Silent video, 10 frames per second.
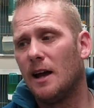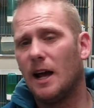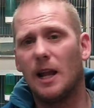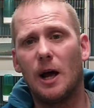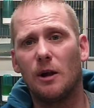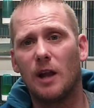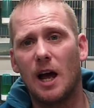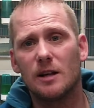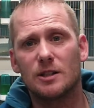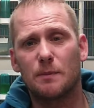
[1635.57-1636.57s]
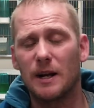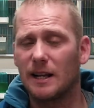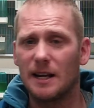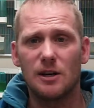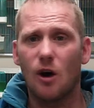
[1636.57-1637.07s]
a little uh,
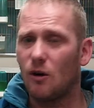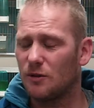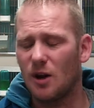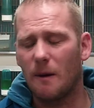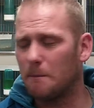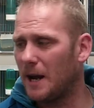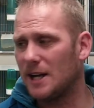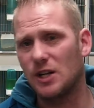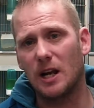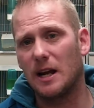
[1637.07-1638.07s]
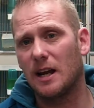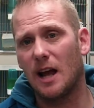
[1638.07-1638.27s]
sprinkling, not, not majorly,